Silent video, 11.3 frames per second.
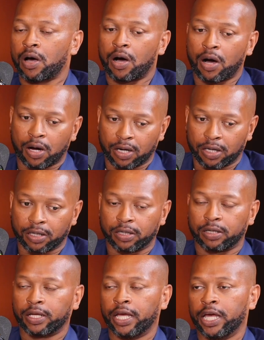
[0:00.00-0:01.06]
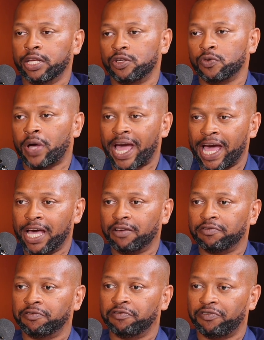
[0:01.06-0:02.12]
are and do
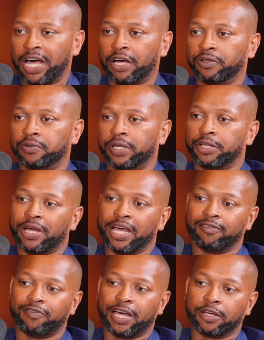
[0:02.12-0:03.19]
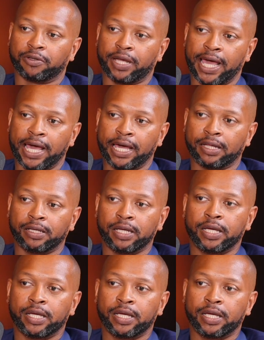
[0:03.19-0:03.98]
have value, and you have value to add.